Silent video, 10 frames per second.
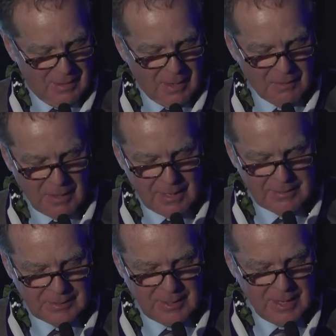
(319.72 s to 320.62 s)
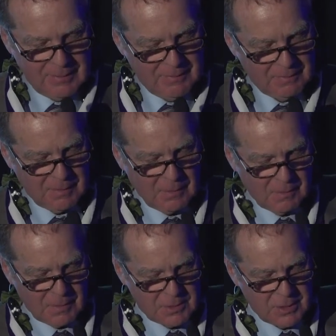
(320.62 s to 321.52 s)
I would like to thank
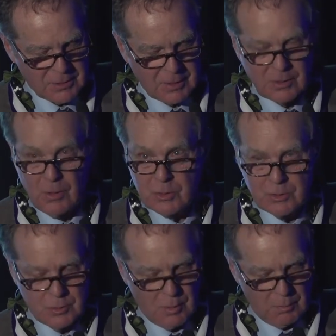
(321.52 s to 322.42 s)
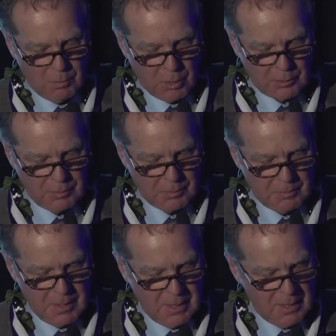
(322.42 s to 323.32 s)
the assistant coaches who have worked with
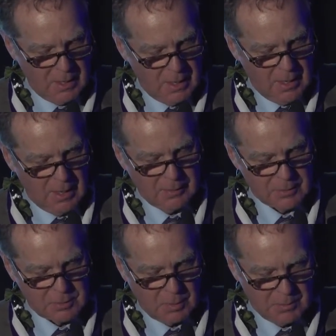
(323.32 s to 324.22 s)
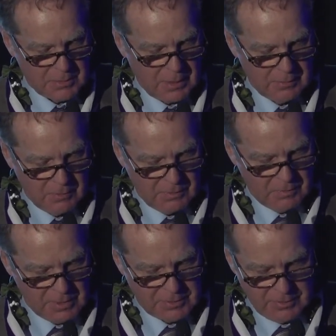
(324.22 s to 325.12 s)
me and the swimmers at
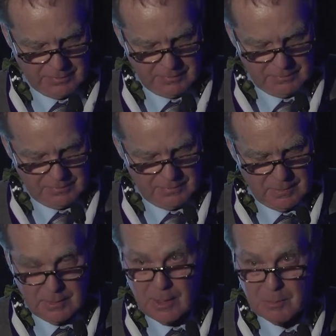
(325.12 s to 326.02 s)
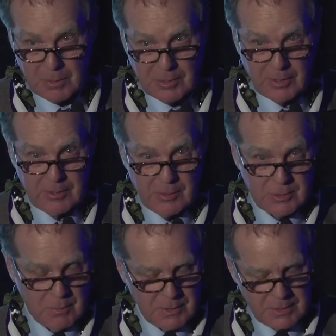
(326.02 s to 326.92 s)
Northwestern, in particular
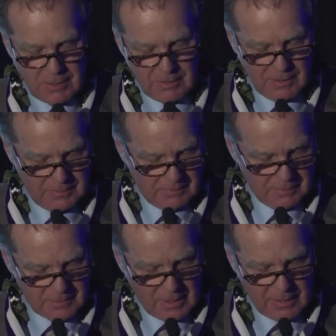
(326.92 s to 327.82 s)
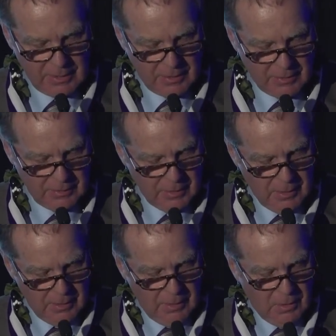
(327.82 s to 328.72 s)
Jimmy Tierney, who's out here,
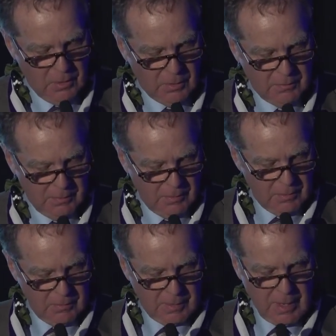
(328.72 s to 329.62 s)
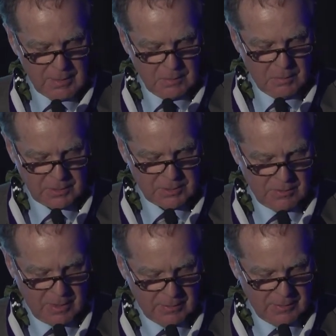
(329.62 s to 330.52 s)
who Kathy
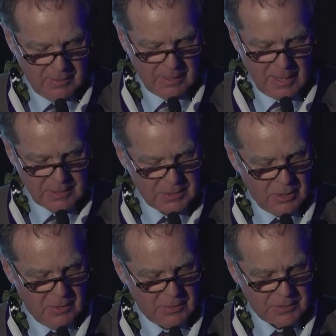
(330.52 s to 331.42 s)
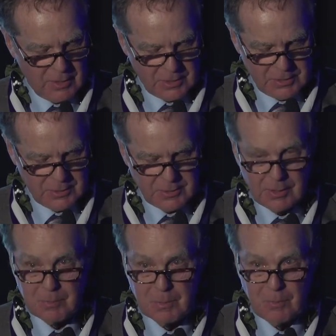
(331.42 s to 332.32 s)
Wickstrand and I shared as our
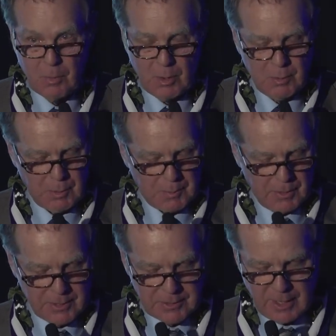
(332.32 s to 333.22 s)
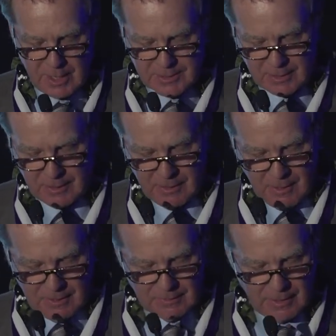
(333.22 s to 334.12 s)
assistant before he replaced Kathy
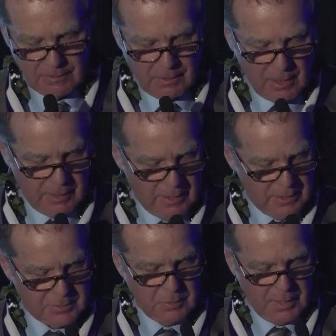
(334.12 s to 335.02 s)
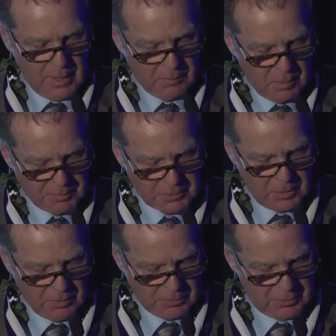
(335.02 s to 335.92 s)
later on as the head women's
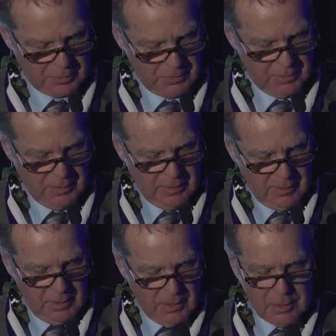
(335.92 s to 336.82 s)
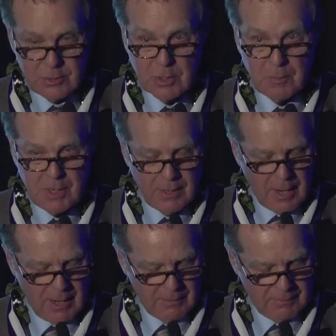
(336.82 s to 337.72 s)
coach. Jimmy and
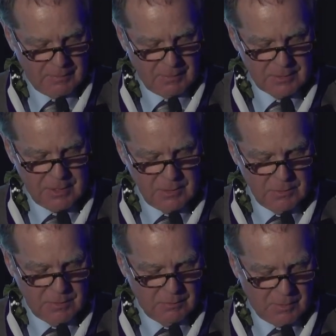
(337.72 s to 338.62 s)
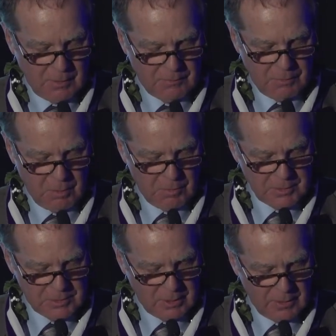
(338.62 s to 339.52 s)
I continue to confer
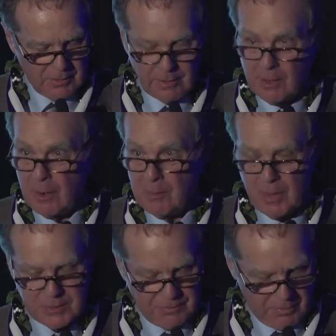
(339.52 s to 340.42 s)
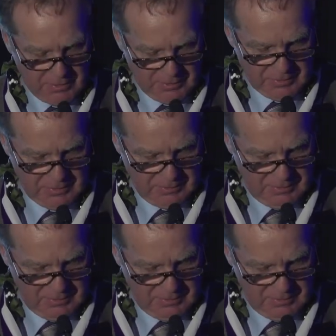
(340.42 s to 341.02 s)
with each other and are best friends.